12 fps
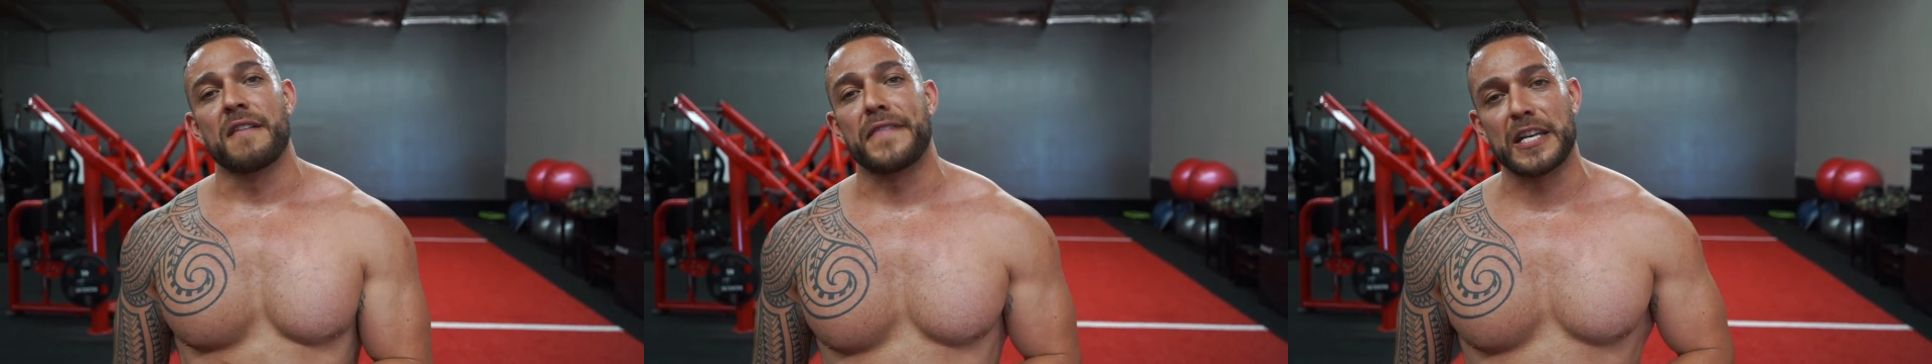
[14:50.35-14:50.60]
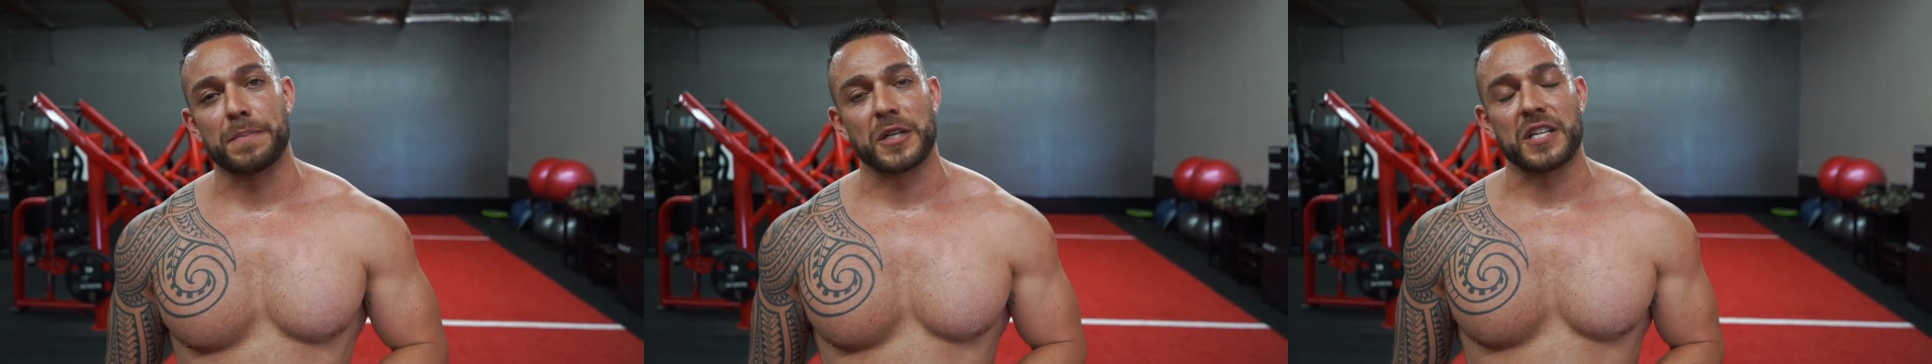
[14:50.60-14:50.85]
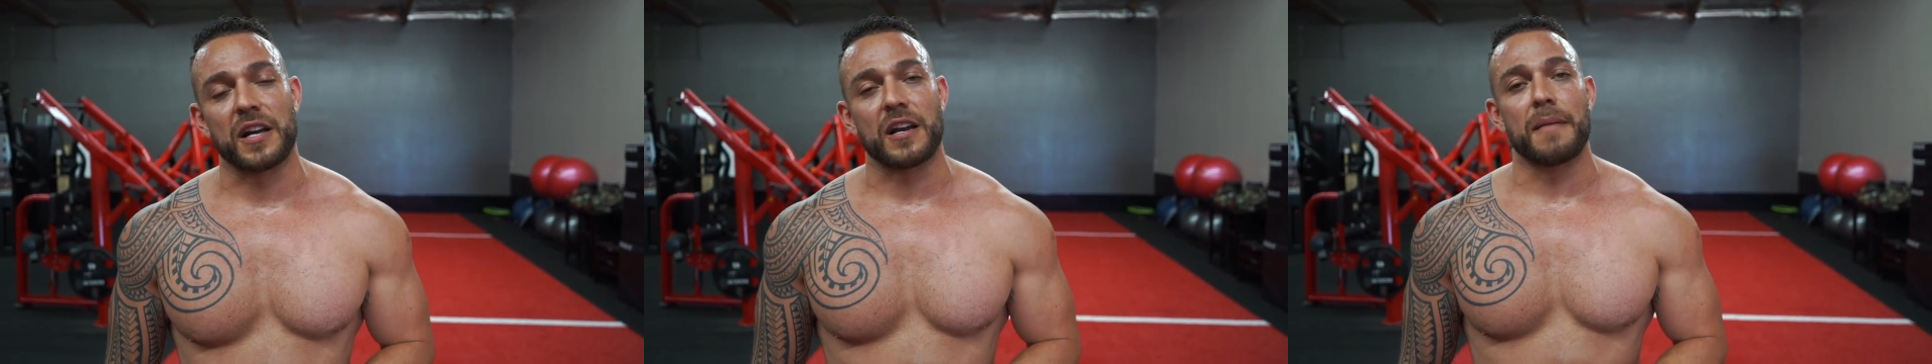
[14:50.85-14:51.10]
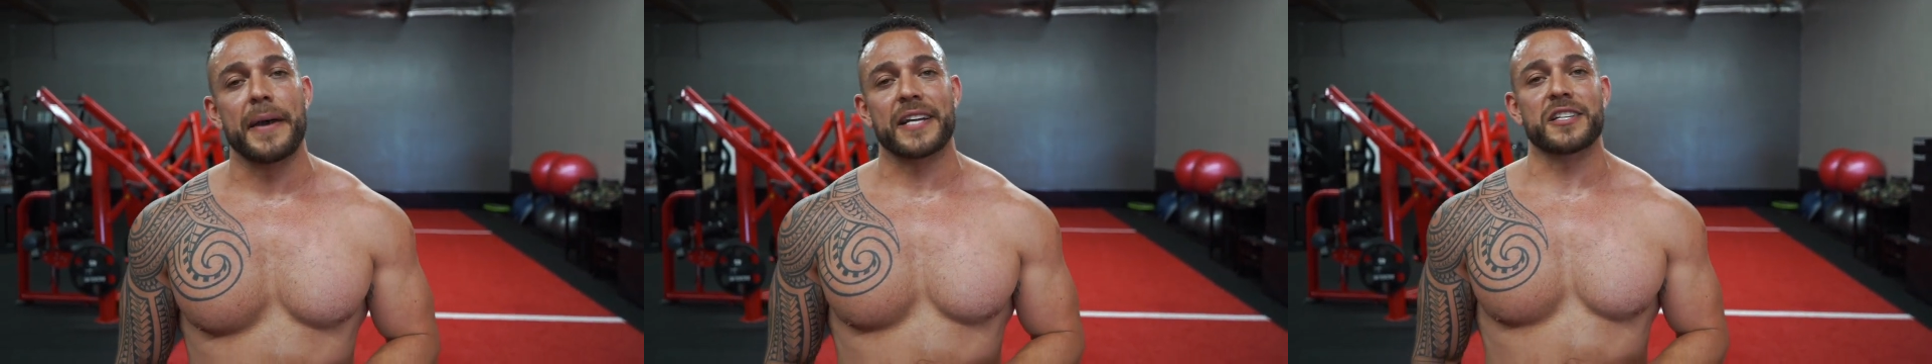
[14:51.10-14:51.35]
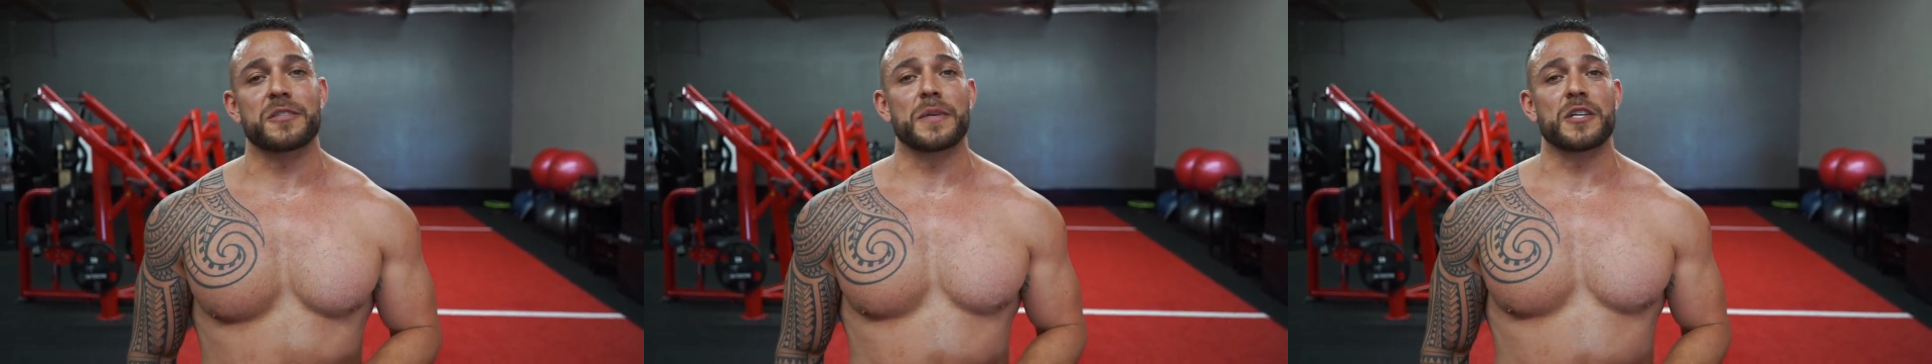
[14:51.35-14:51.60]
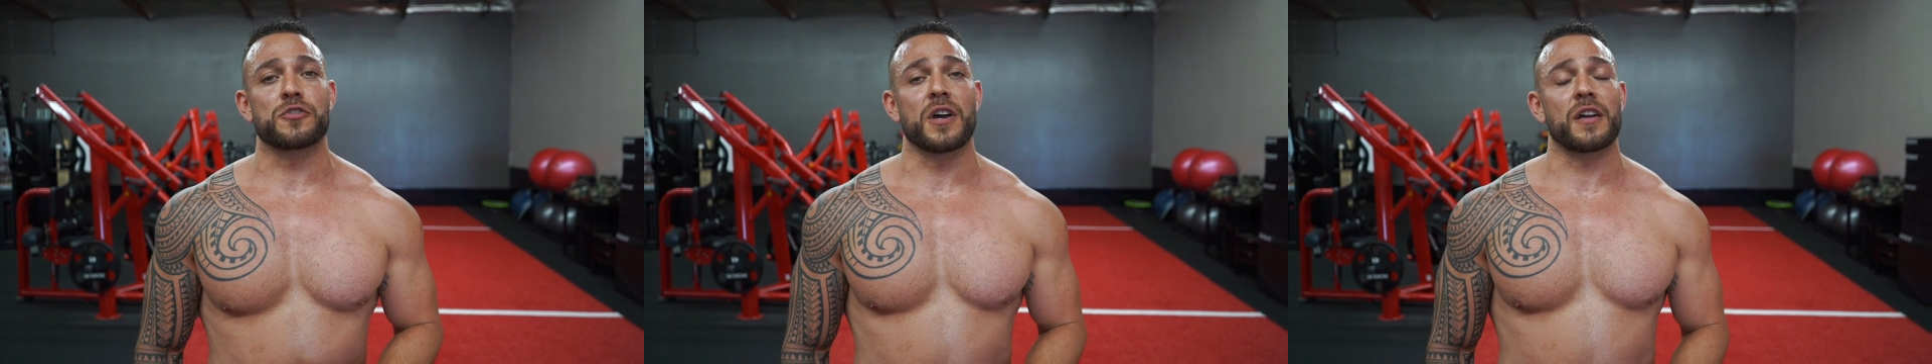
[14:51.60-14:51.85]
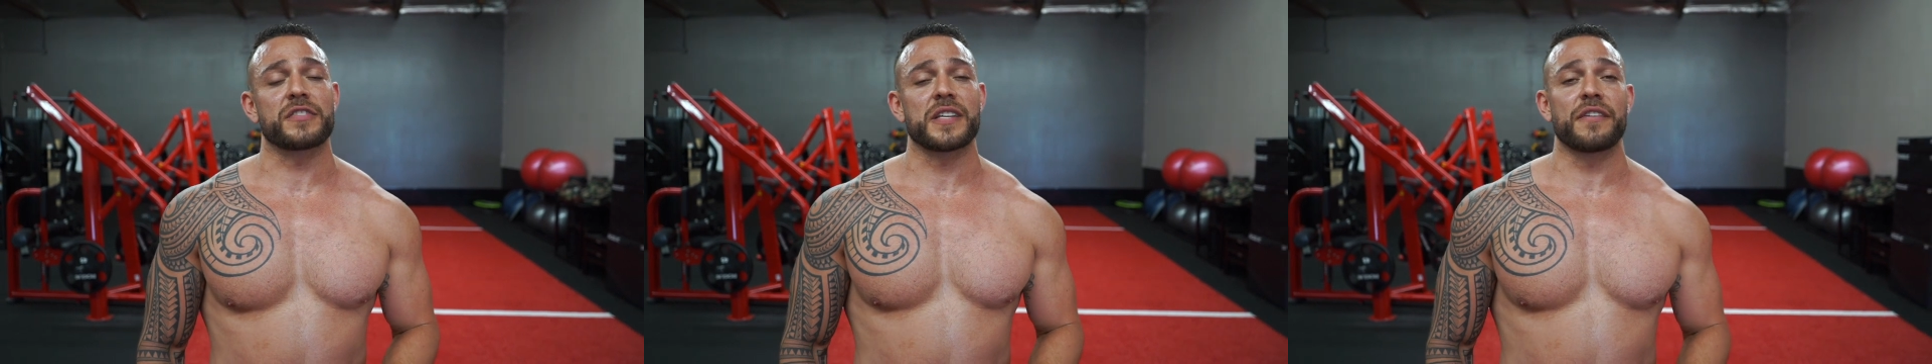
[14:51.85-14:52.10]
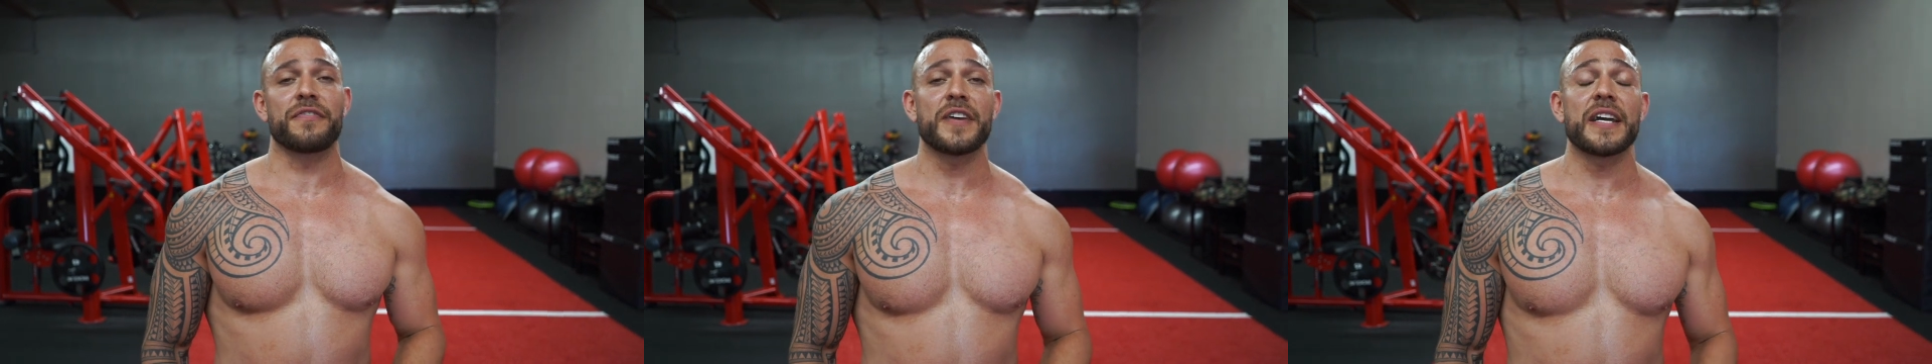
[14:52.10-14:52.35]
Facebook.com
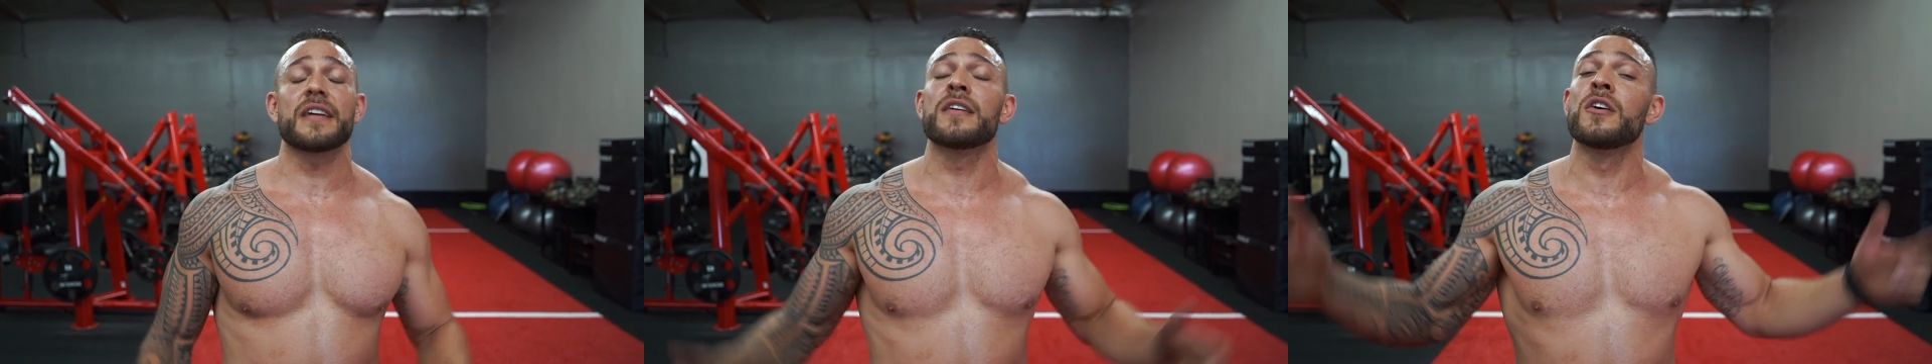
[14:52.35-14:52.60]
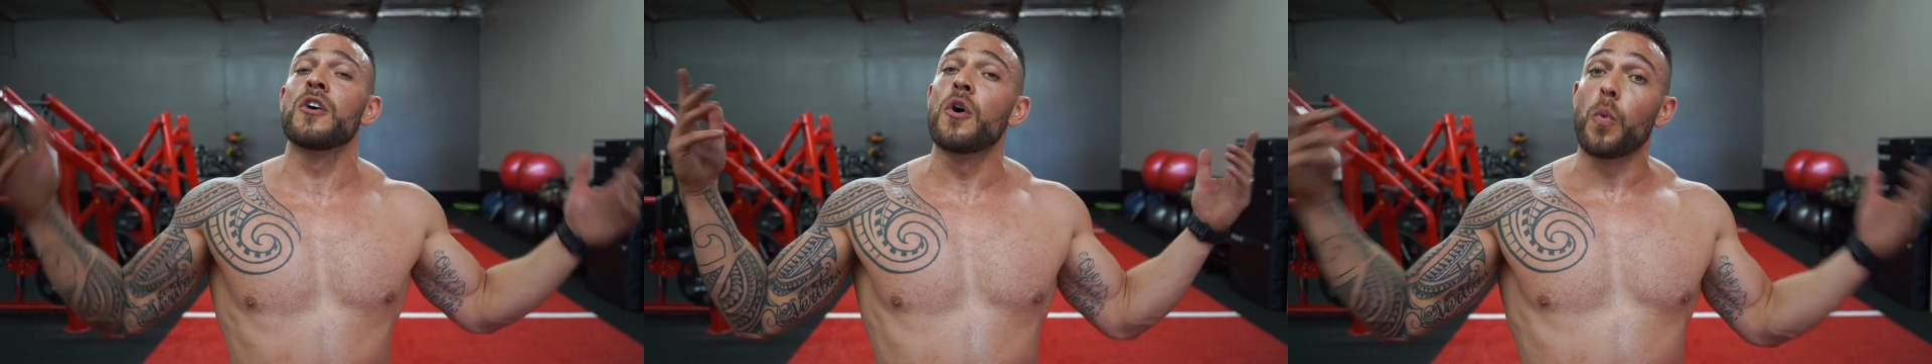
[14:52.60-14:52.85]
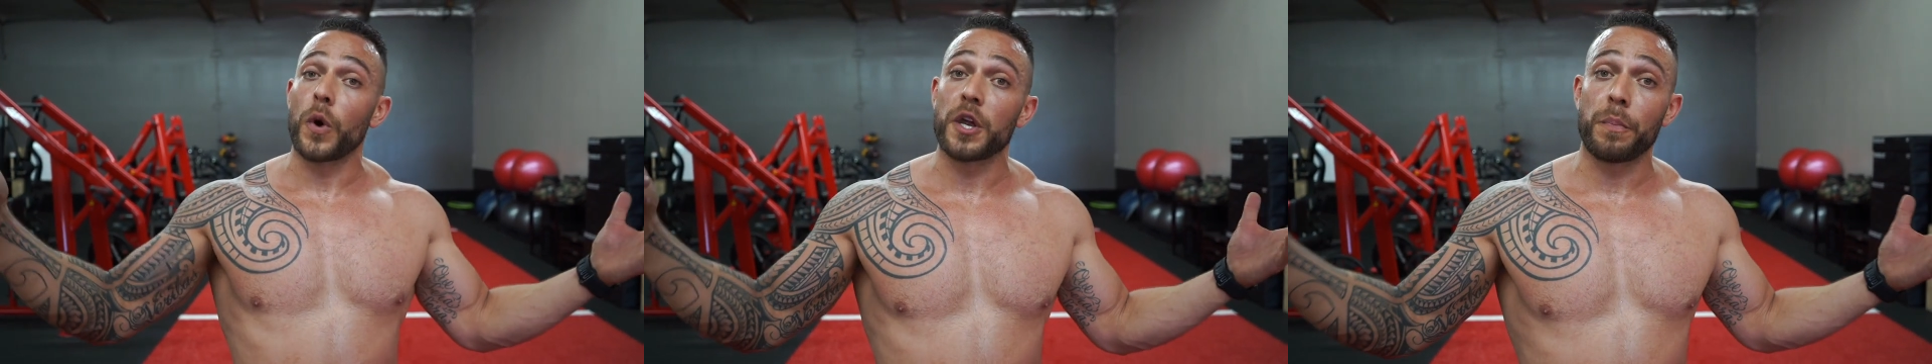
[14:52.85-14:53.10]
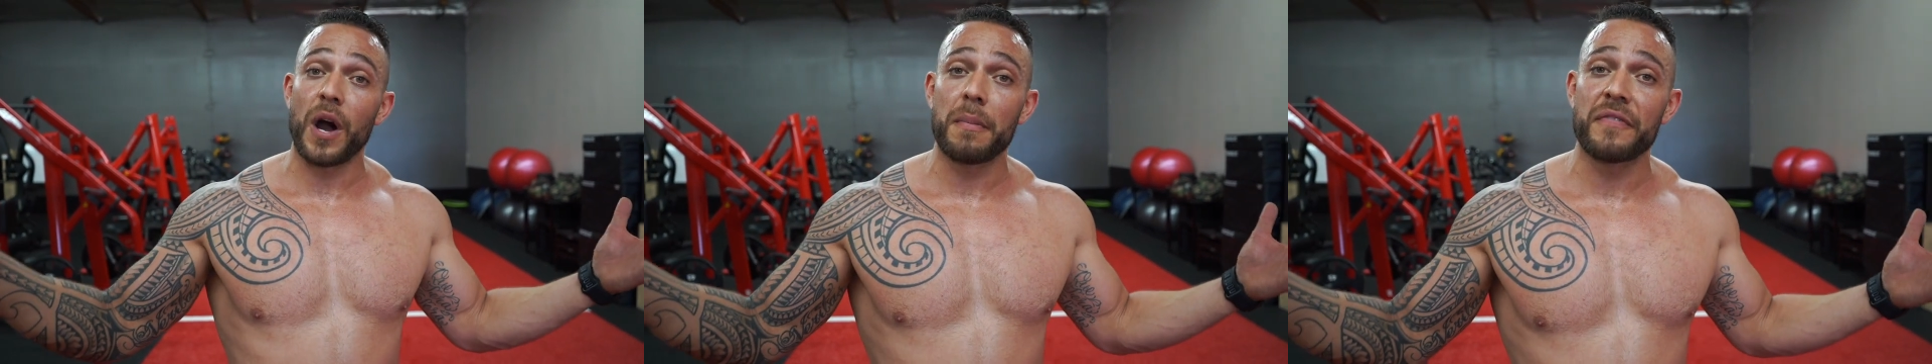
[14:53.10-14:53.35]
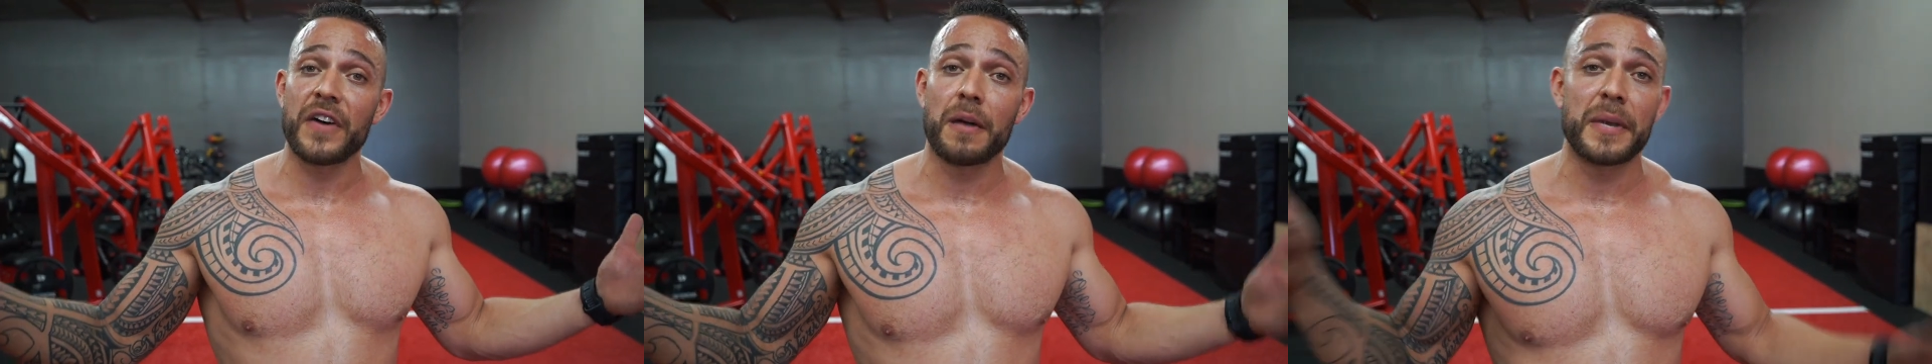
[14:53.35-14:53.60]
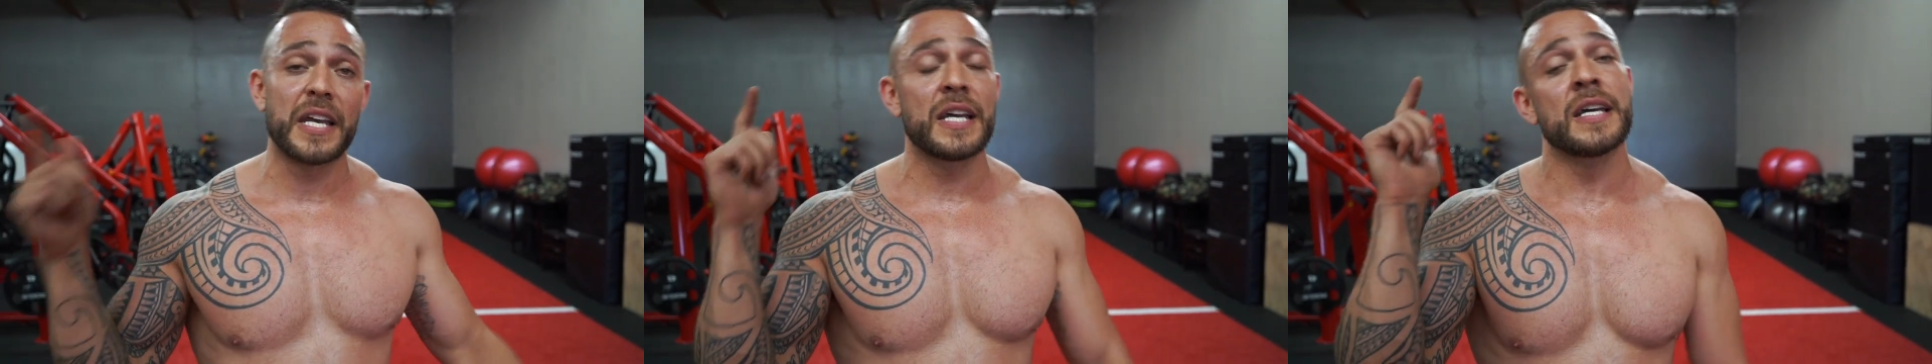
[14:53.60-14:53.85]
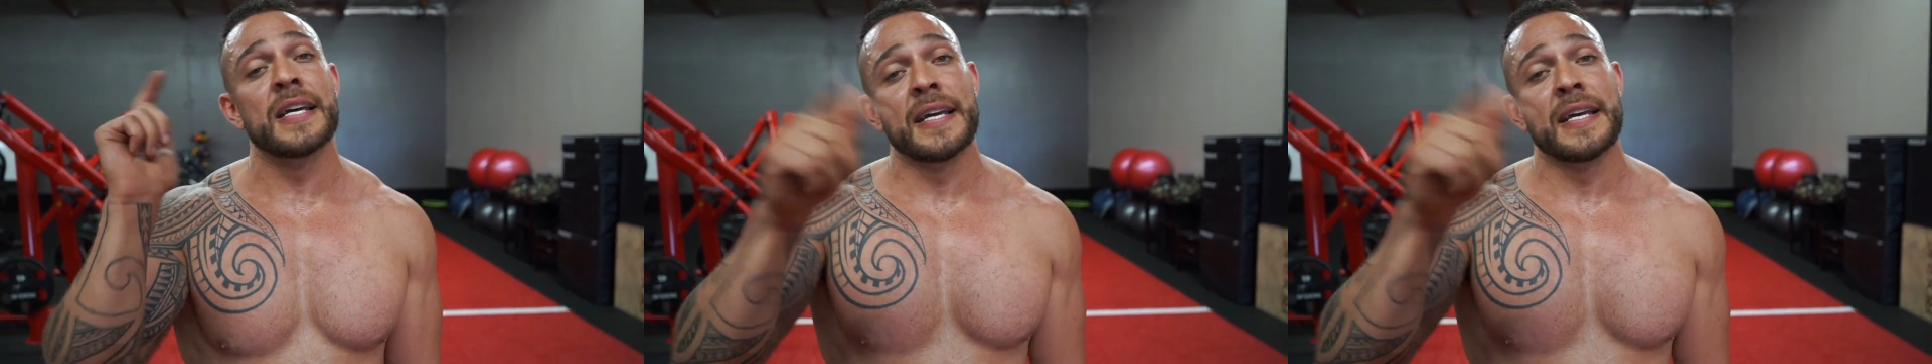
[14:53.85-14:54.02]
backslash fit where you probably found me,